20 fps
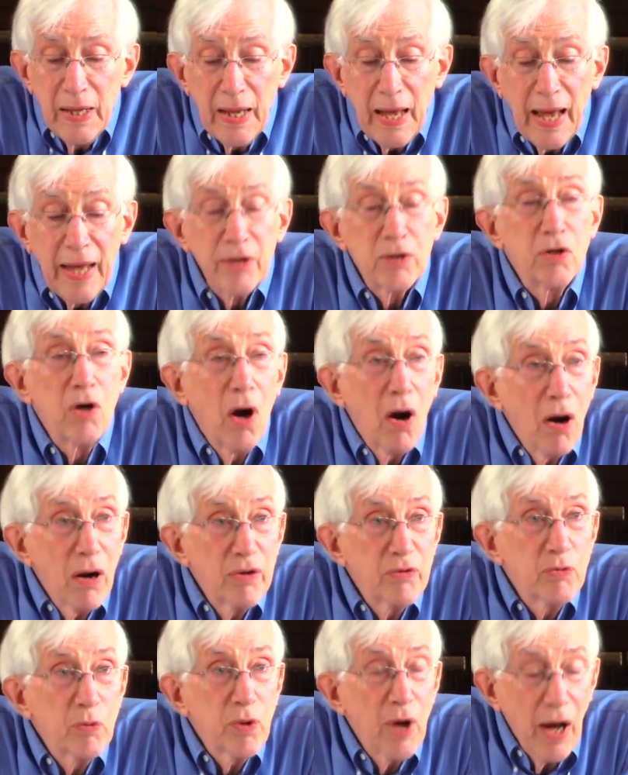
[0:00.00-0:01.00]
and
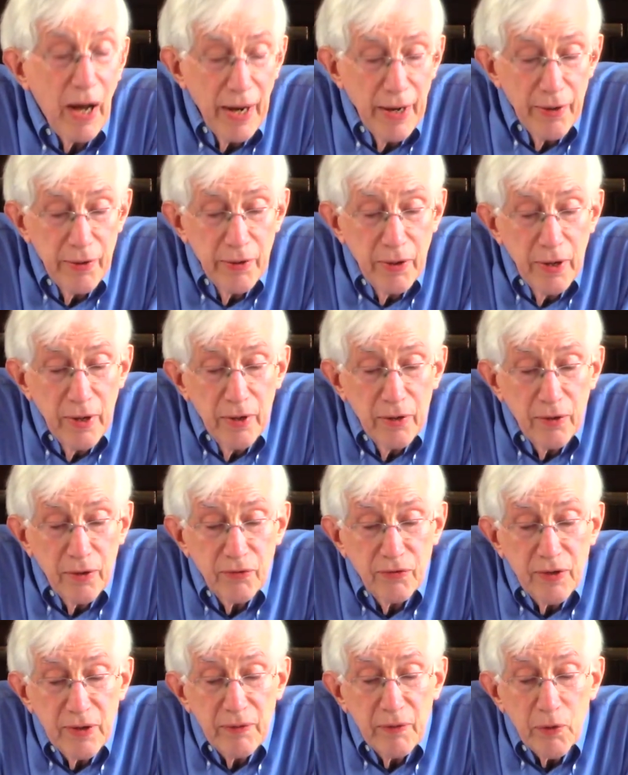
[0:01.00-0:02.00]
guards were hired to
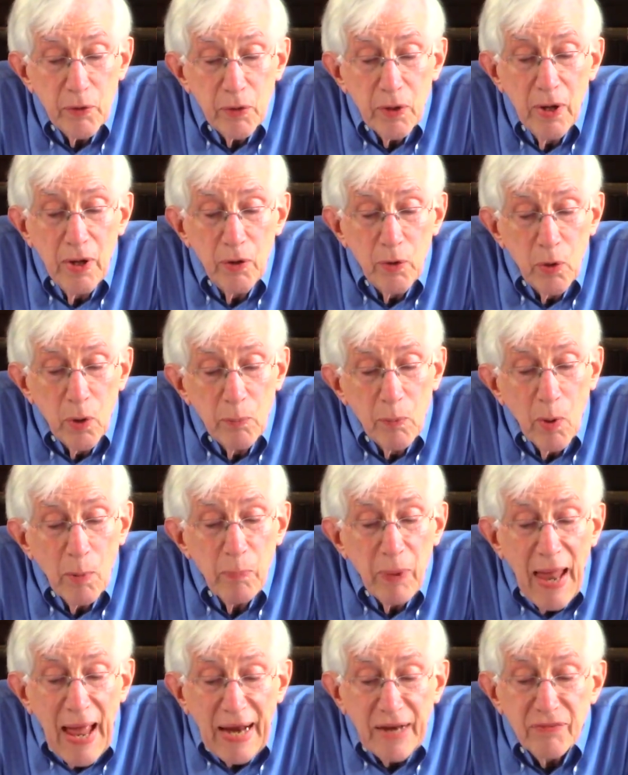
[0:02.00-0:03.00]
see that no more
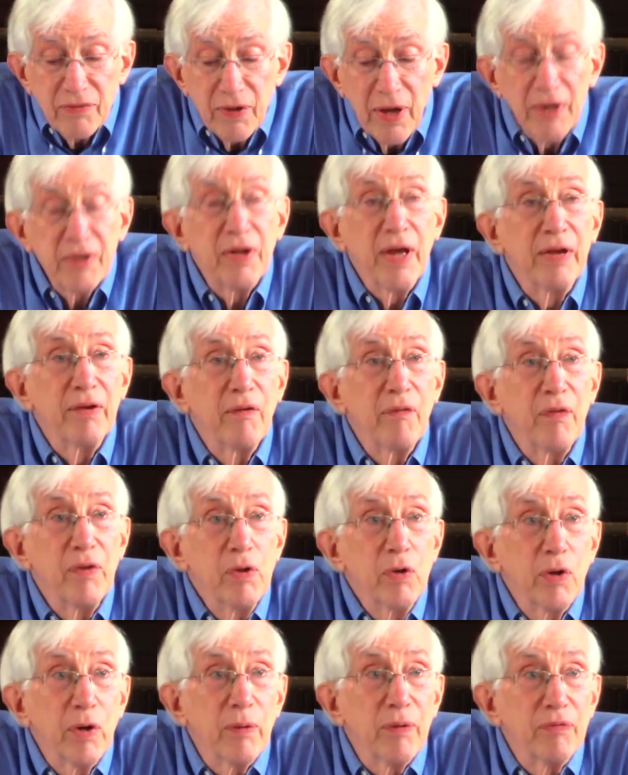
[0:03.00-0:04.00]
blacks attended the
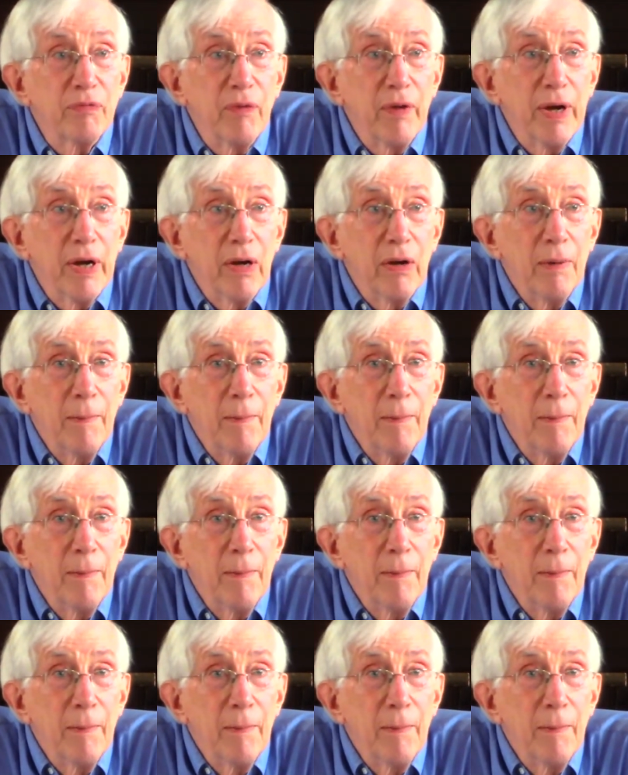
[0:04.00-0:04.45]
Eucharist there.